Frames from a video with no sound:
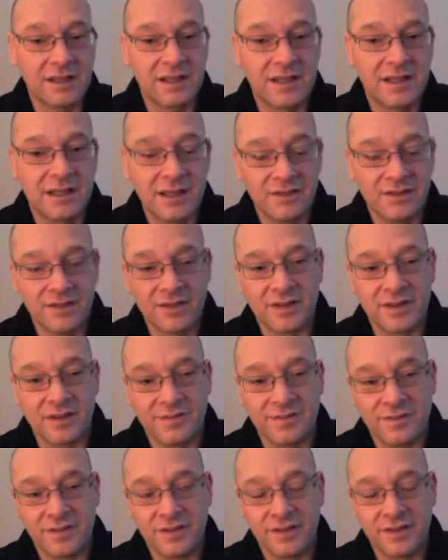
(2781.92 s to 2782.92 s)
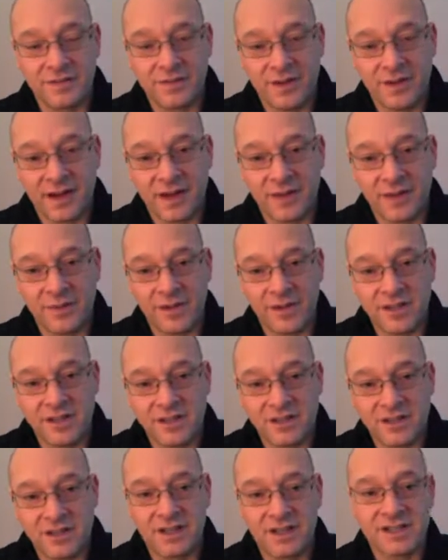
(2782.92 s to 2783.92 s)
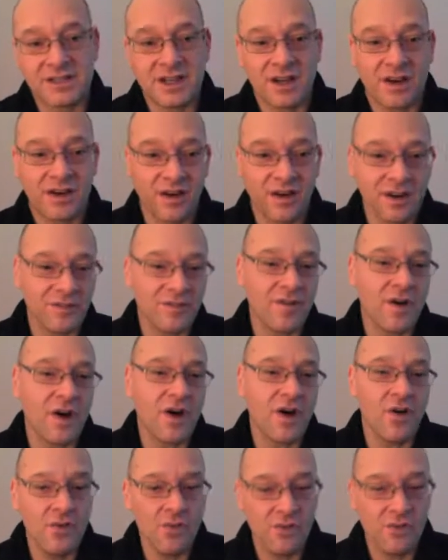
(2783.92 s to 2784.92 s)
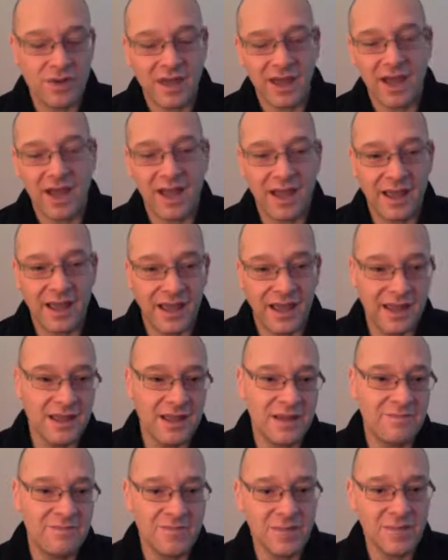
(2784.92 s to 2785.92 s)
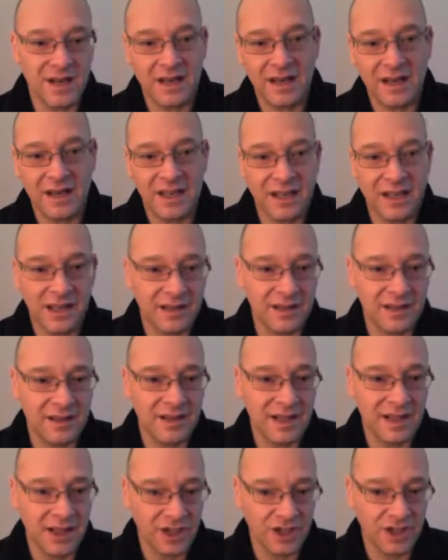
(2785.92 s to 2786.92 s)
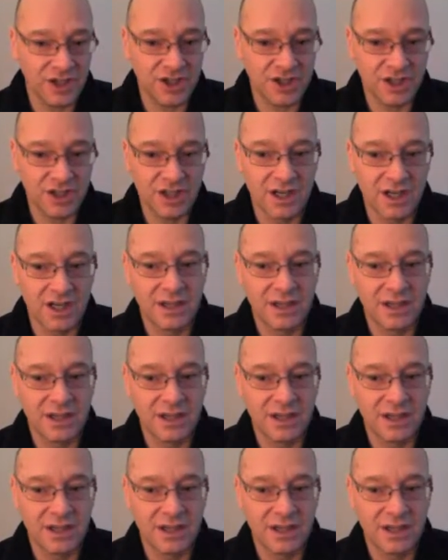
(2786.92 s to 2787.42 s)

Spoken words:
Given that the valuation is kind of okay, middling-ish,